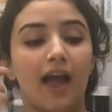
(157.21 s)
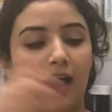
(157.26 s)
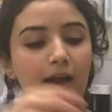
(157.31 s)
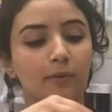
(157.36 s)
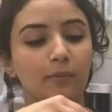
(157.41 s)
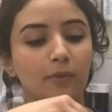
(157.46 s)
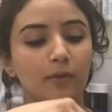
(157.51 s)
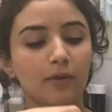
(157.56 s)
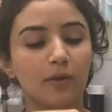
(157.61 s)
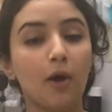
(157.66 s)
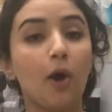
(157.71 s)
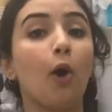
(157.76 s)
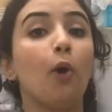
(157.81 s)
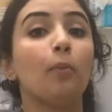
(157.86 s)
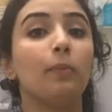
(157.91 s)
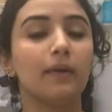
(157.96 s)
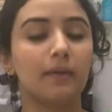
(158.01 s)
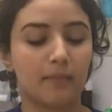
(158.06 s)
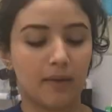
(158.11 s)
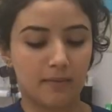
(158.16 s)
I will
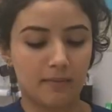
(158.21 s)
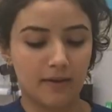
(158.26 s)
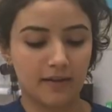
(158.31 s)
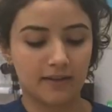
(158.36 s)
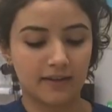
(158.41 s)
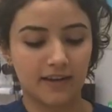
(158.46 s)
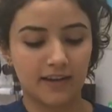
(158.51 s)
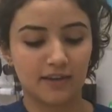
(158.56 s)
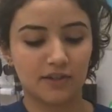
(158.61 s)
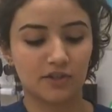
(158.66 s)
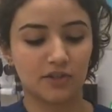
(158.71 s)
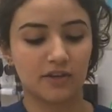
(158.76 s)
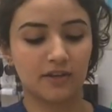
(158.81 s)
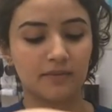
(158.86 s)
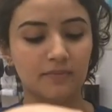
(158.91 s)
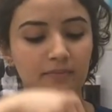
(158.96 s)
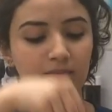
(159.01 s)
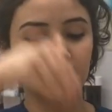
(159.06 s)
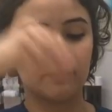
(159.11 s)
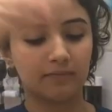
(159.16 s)
open my
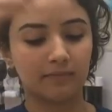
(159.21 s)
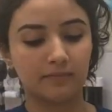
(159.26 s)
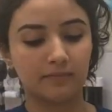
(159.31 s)
medication.